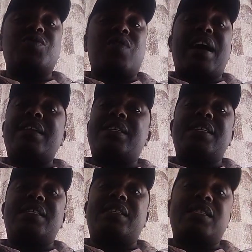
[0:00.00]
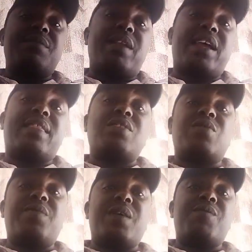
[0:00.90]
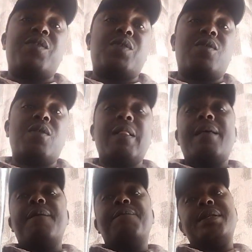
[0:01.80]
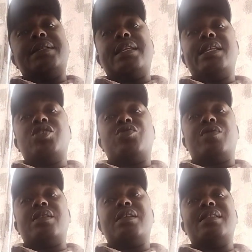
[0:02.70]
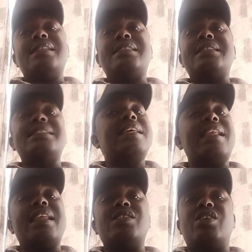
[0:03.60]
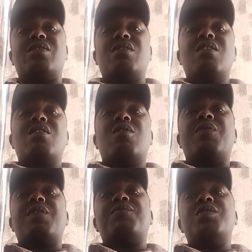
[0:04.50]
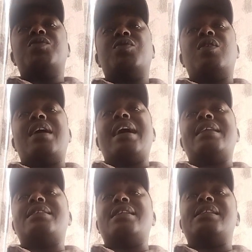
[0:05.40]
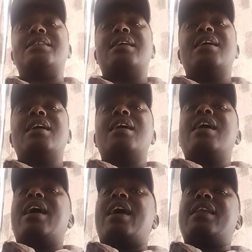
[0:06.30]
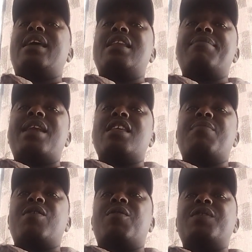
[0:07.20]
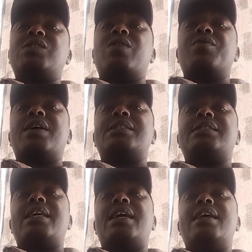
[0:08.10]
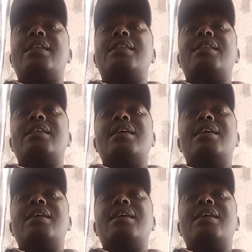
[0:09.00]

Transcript: heart rate is the same like that of the fetal presentation. There is a deceleration of the fetal heart rate. And in management of this one, we are saying,